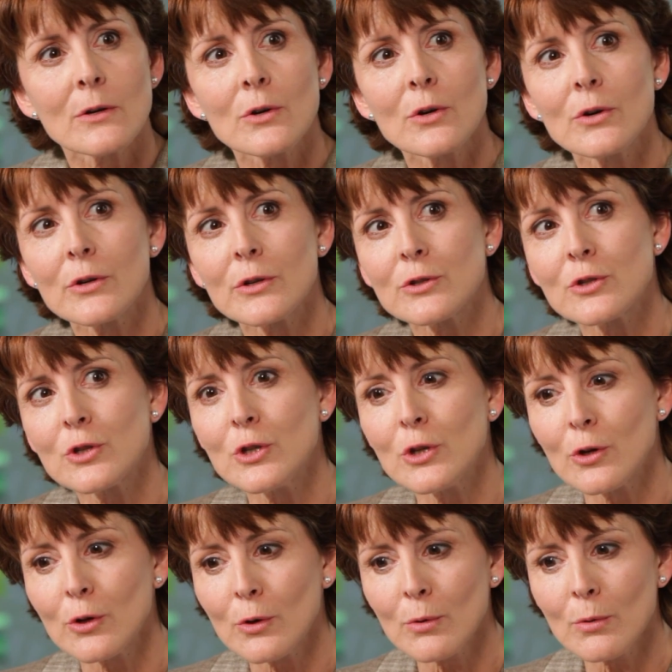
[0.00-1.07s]
could
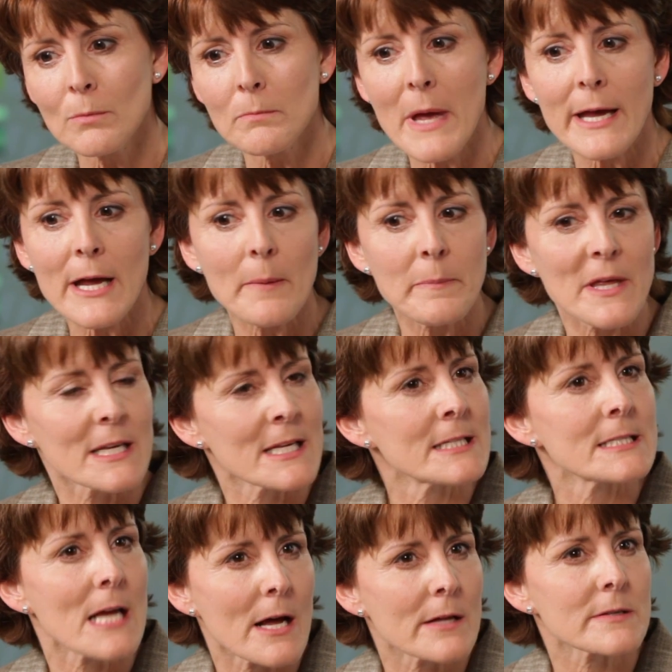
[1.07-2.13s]
you make up that
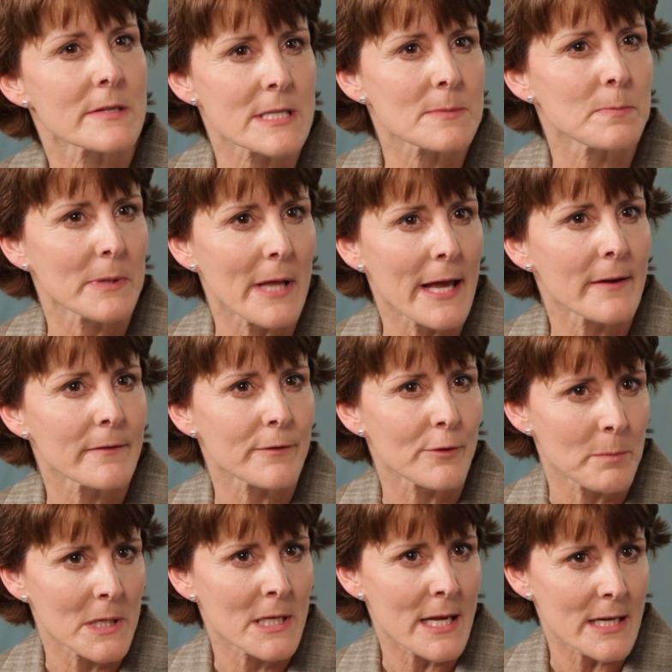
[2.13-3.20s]
end-aisle display for
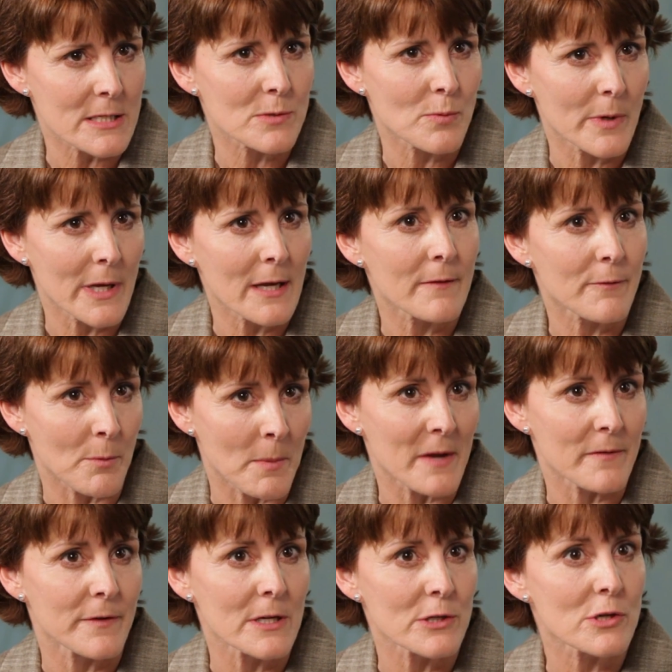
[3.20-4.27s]
me next week for my
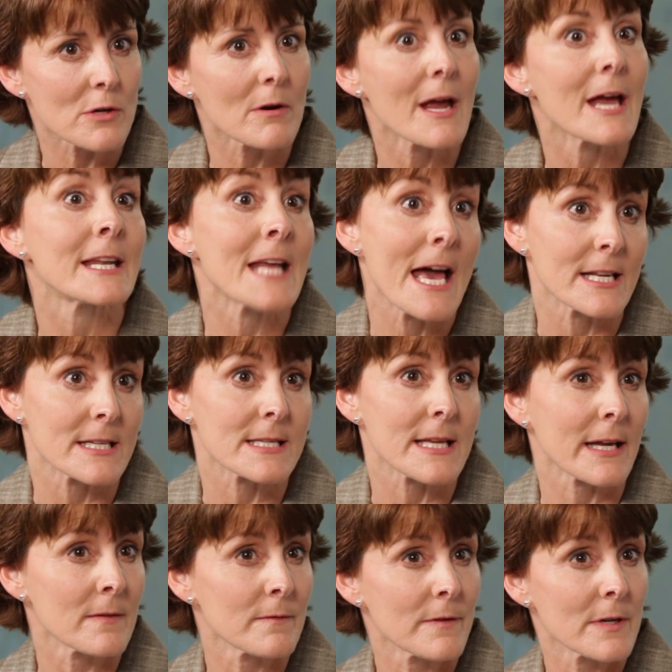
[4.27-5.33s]
feature and add a
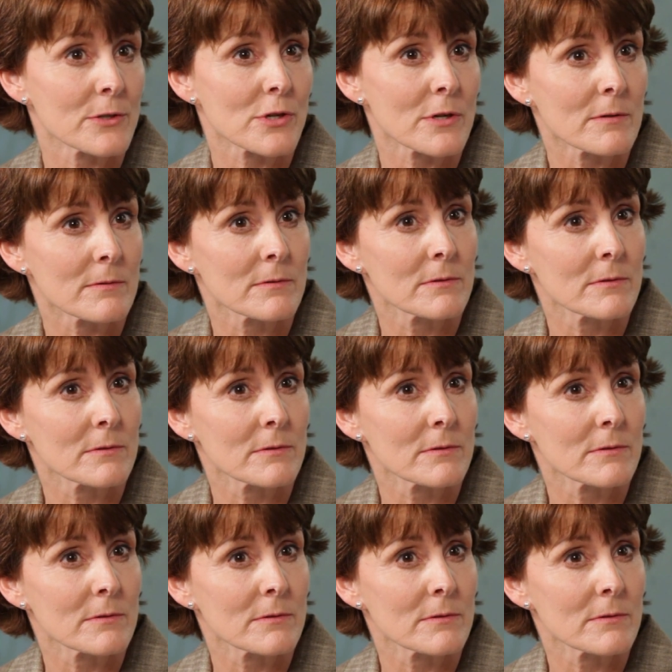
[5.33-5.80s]
second feature?